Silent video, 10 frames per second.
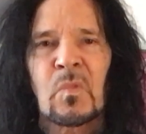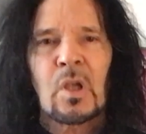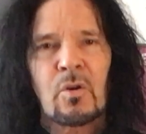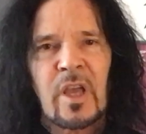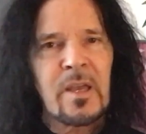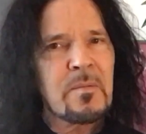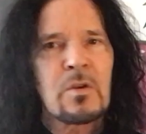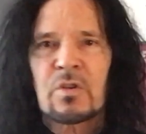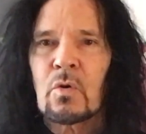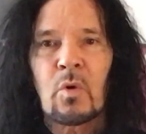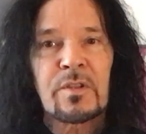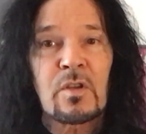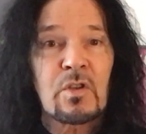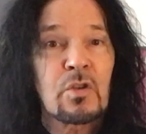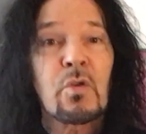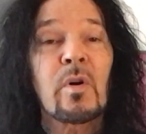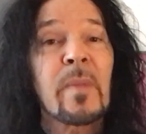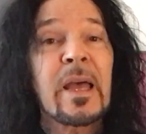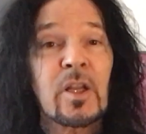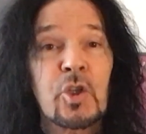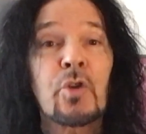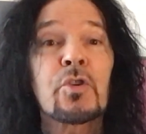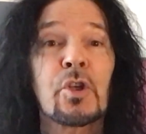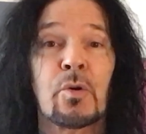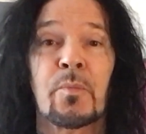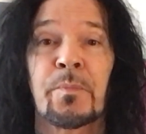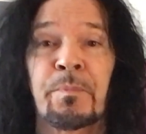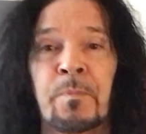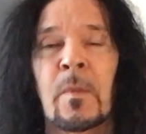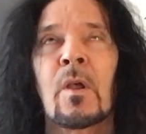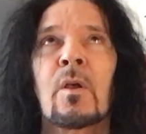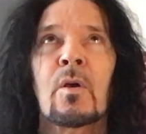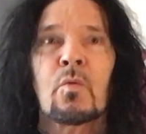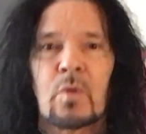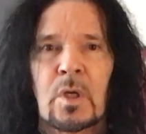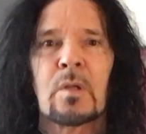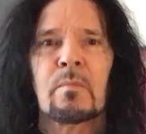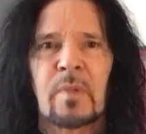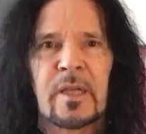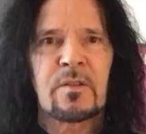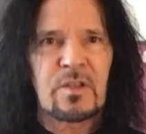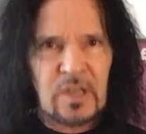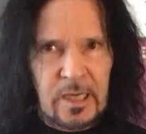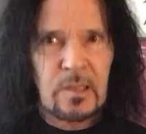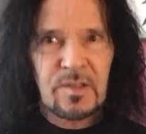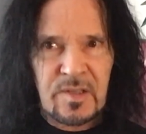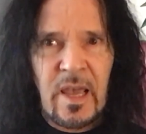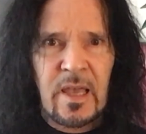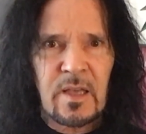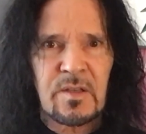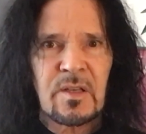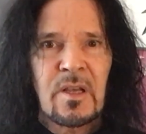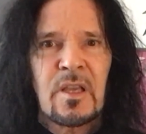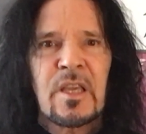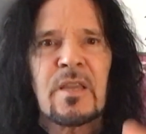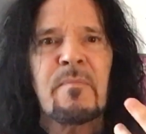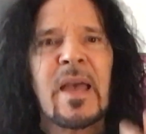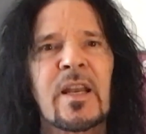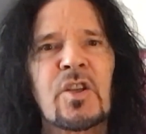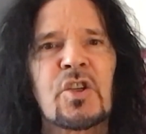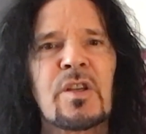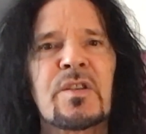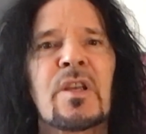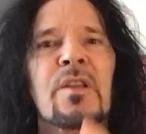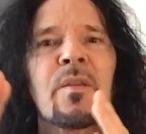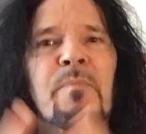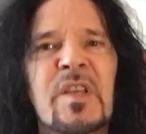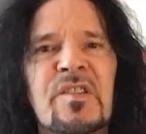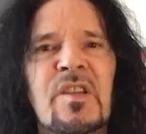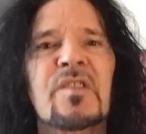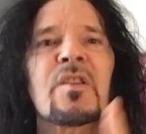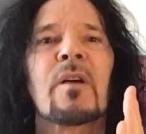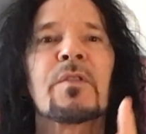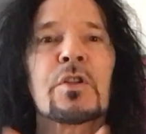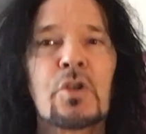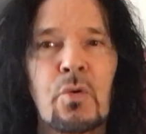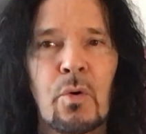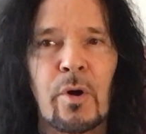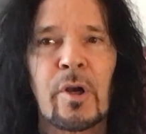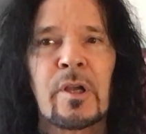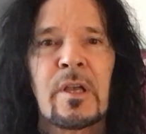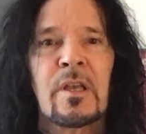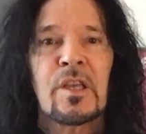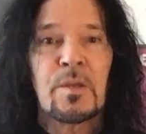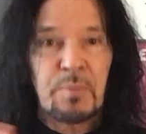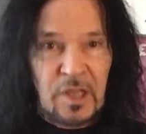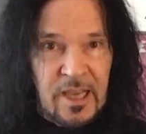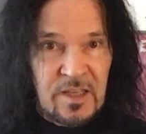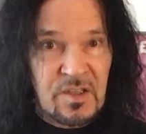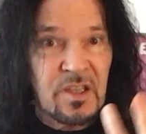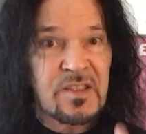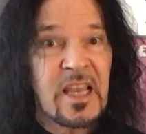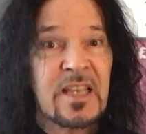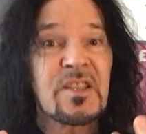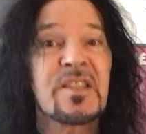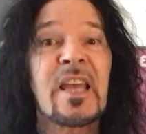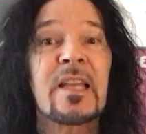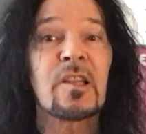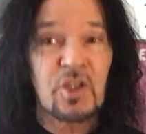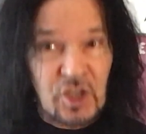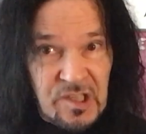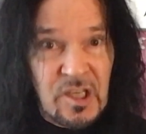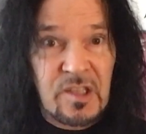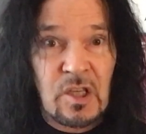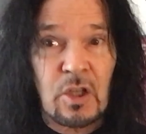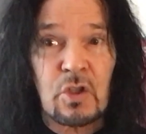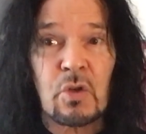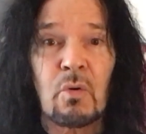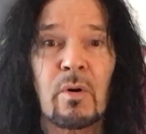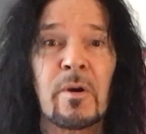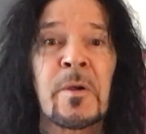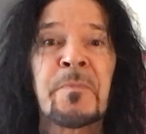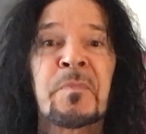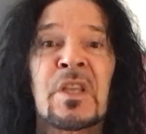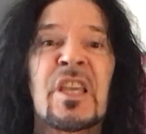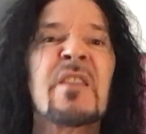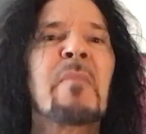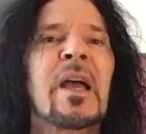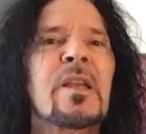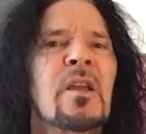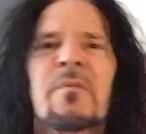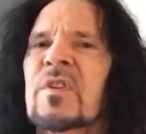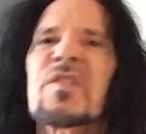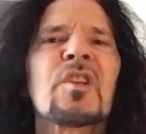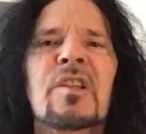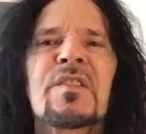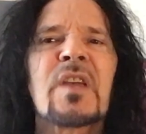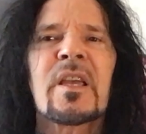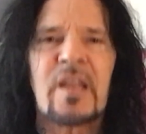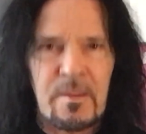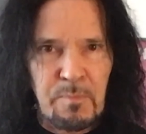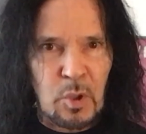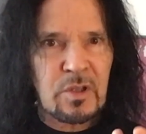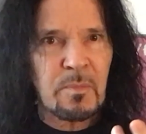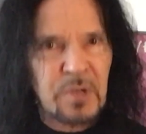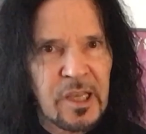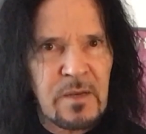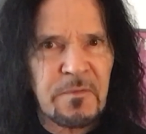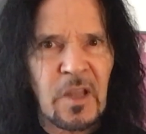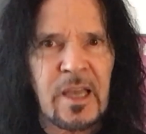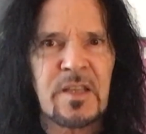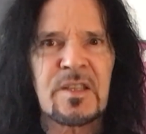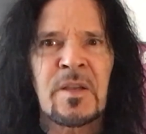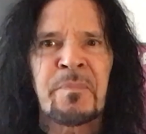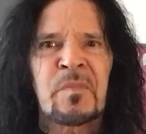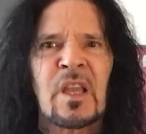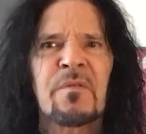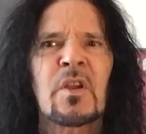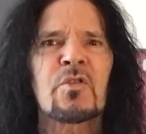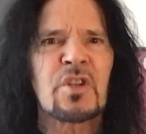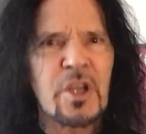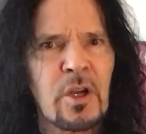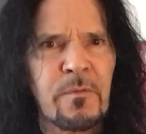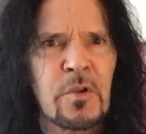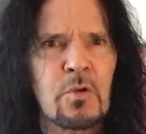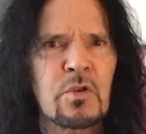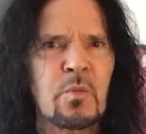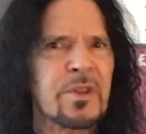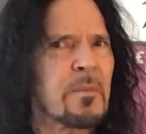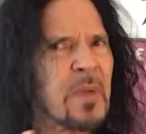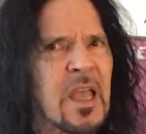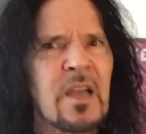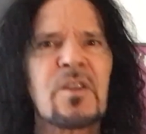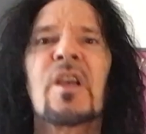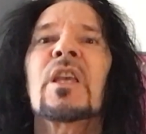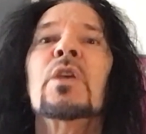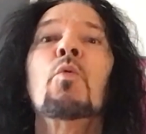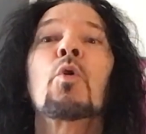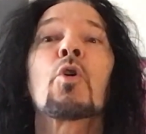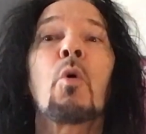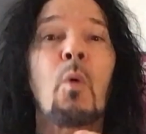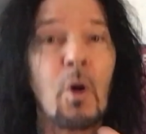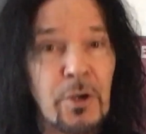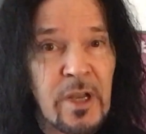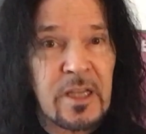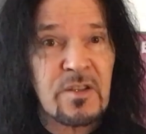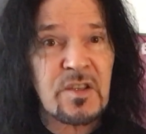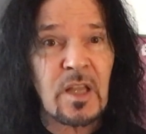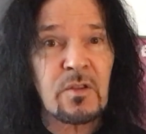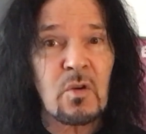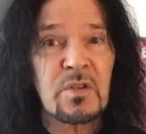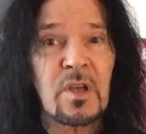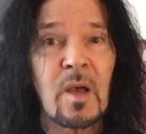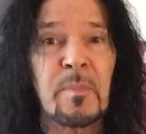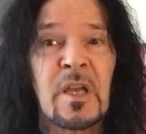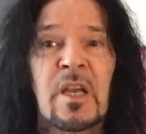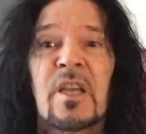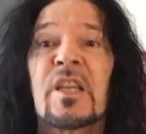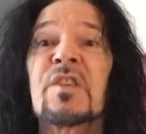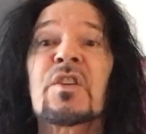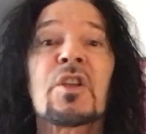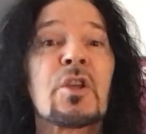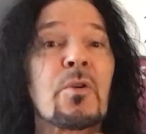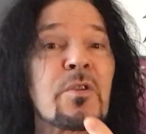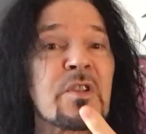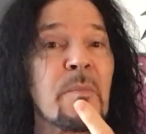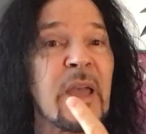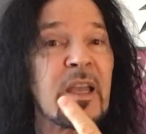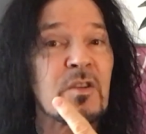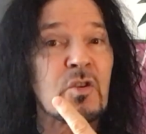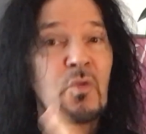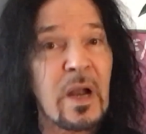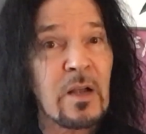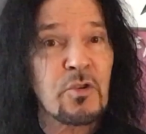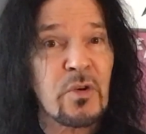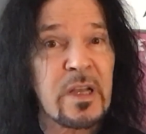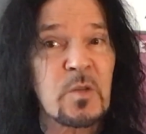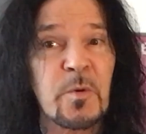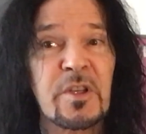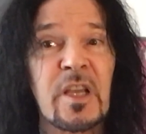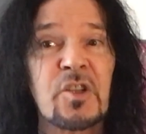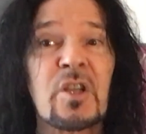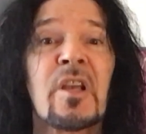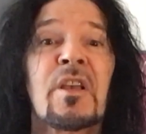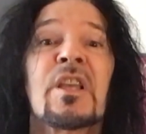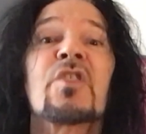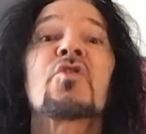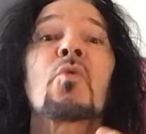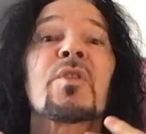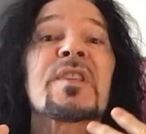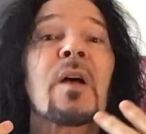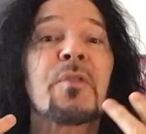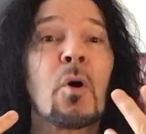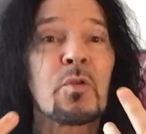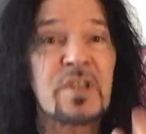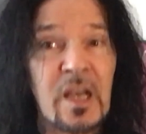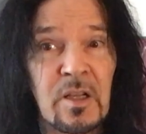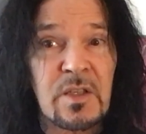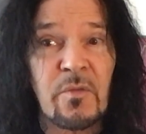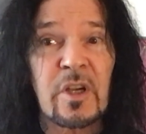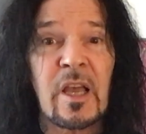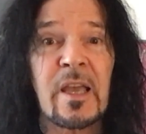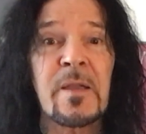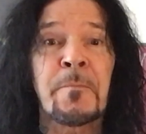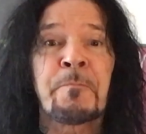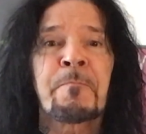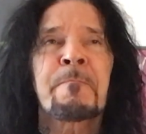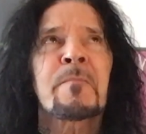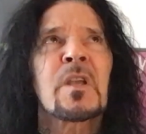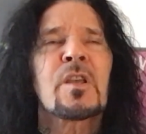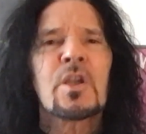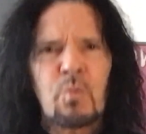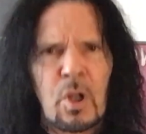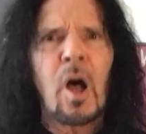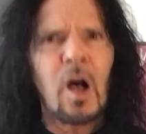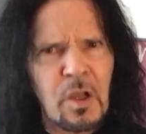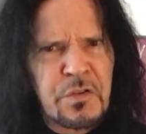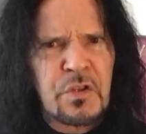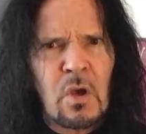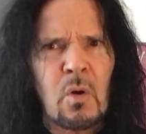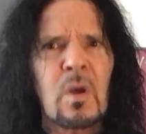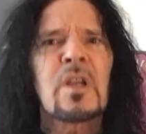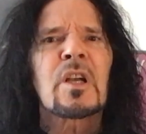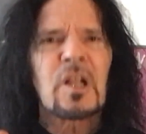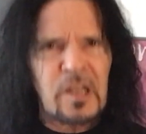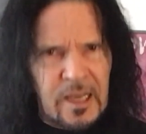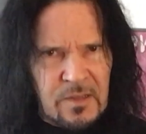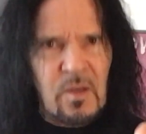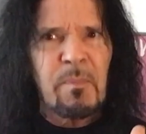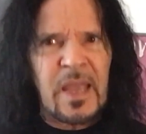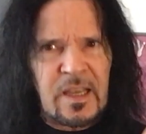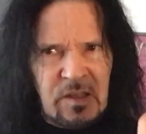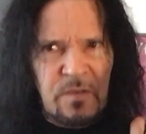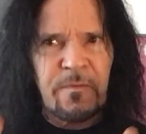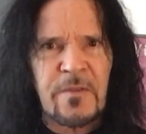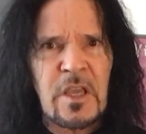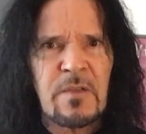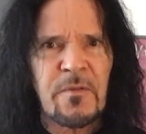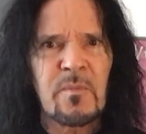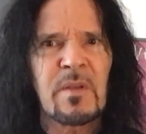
Okay, so what does a tour manager do? Well, like the title says, he manages the business of the tour. He plans the day-to-day logistics of the tour. He might facilitate and book the plane flights. If there's interviews with the band, he will coordinate and set those up. He secures the band's ground transportation. He sorts out the hotels every night. He will also collect the band's fee from the